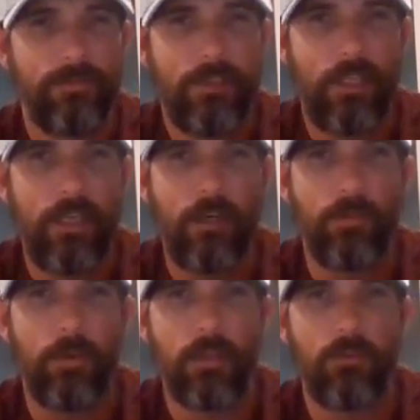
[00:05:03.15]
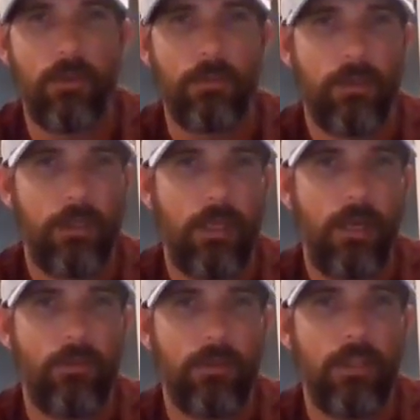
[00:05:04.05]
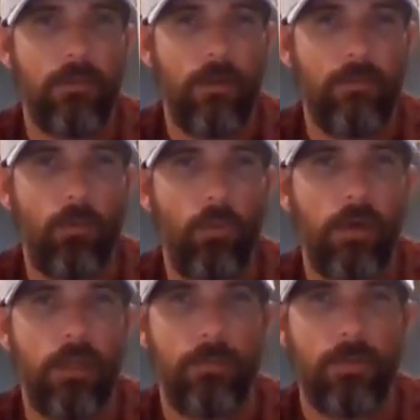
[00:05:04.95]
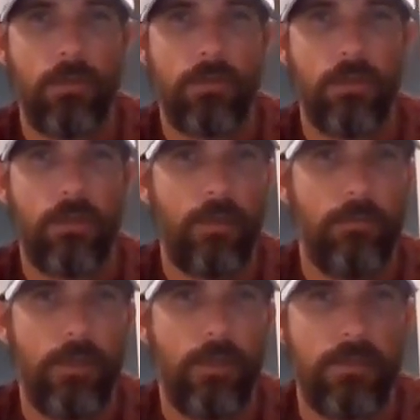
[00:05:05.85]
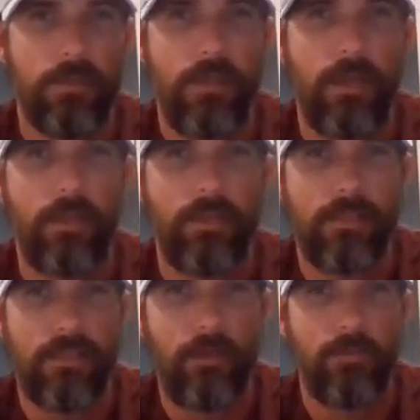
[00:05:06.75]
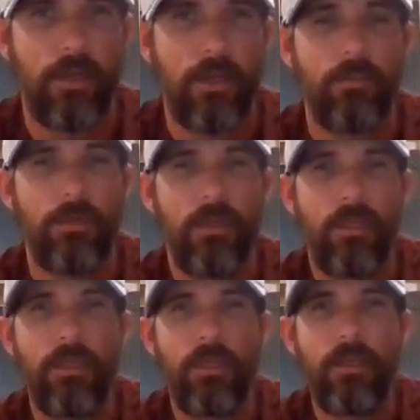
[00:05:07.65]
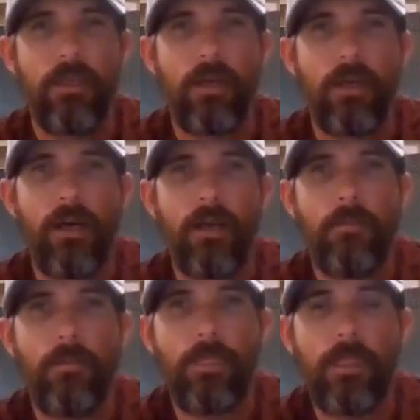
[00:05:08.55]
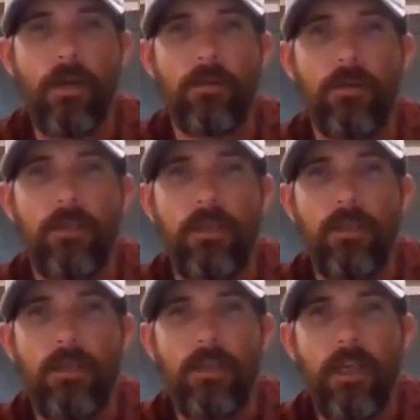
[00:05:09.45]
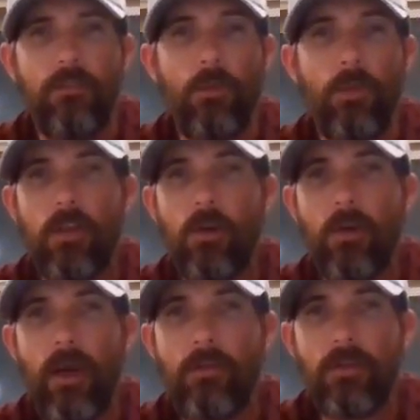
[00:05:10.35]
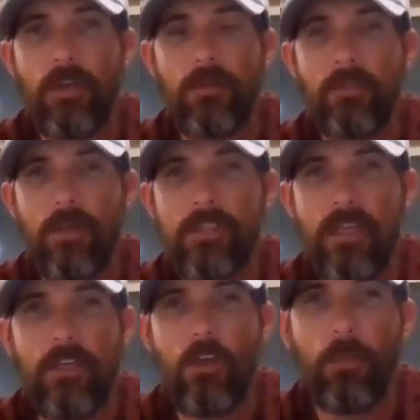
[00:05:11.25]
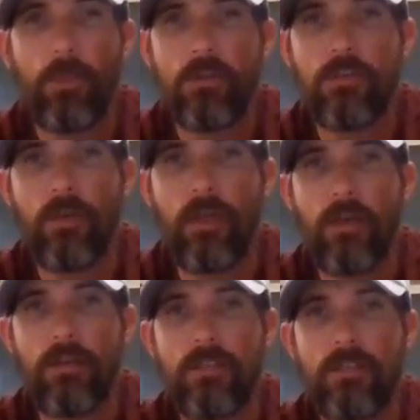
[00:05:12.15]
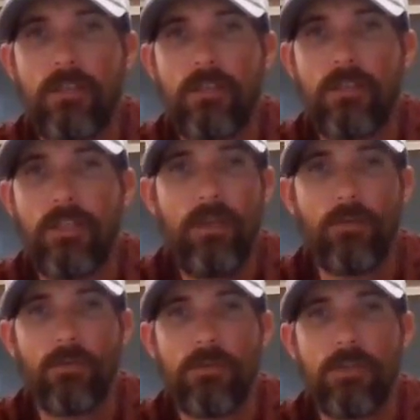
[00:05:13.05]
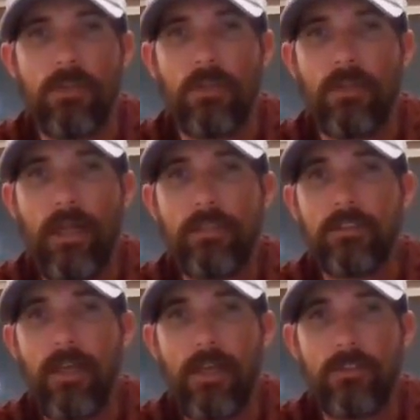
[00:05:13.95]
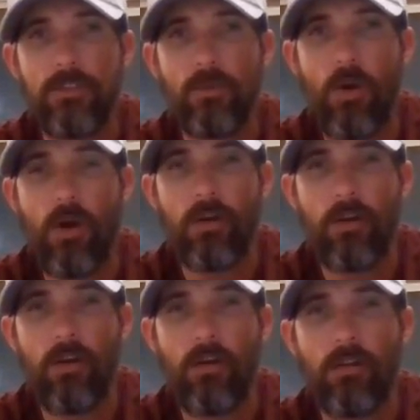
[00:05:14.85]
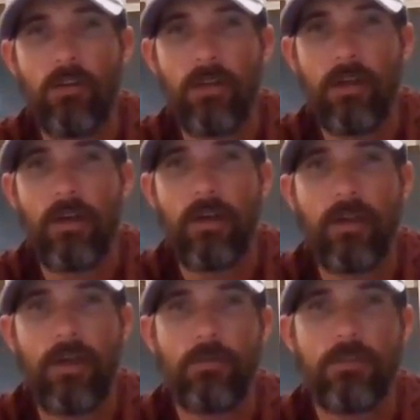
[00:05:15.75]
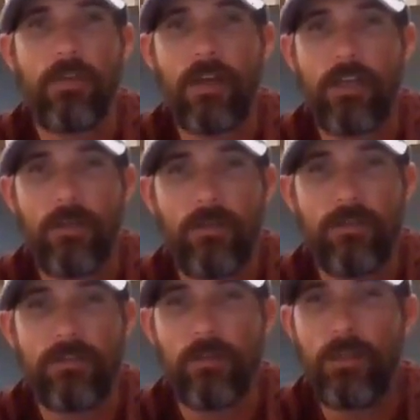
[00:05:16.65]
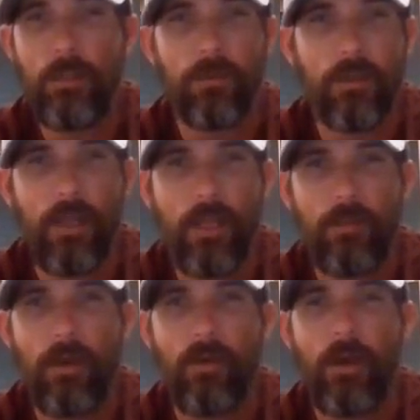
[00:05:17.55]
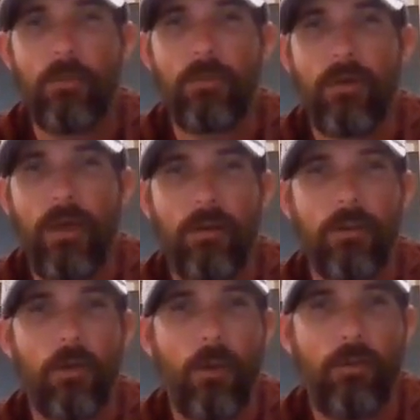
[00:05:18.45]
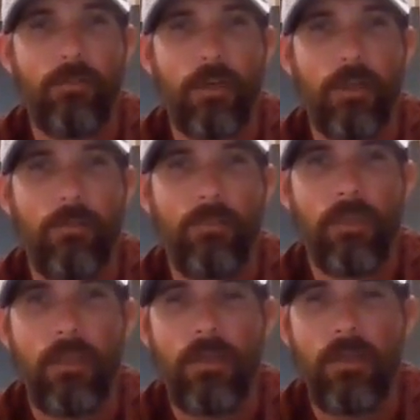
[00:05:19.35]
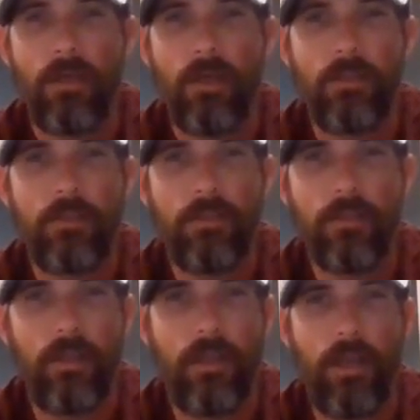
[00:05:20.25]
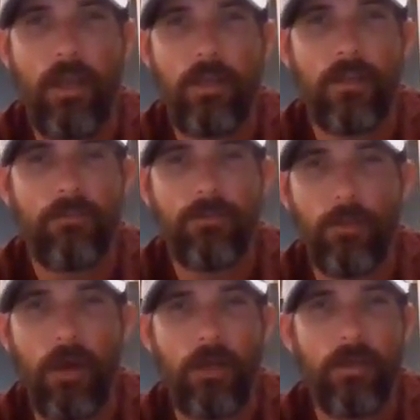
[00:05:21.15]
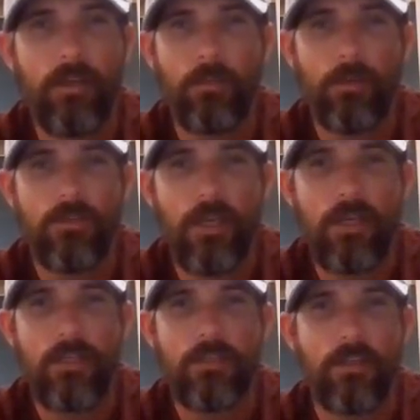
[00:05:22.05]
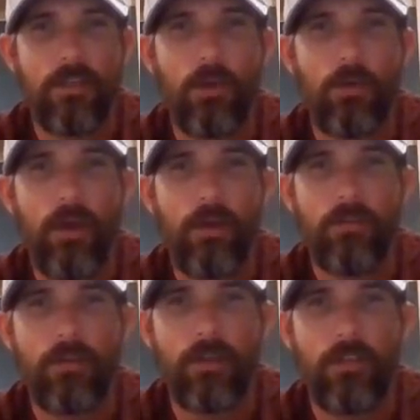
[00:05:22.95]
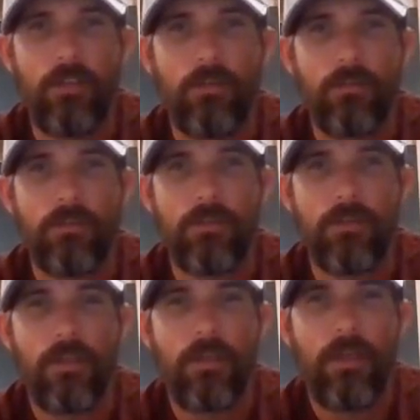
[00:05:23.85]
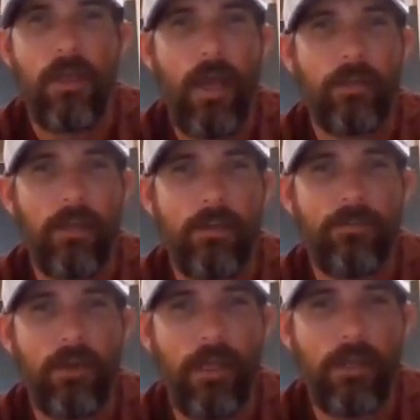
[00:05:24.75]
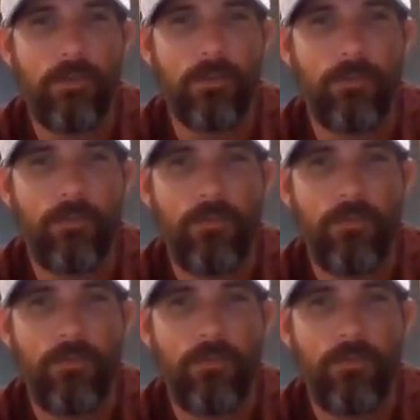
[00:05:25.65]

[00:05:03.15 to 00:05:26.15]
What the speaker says: Take care of both of them, get everything you've ever wanted personally and business side at the same time. Now, if you want to go after, let's say, no personal guarantee vehicles, that's not too hard at all. I was talking to people today about how to go after it. Uh, from Honda to Mercedes, they're going to go out, they're going to use Ally Financial.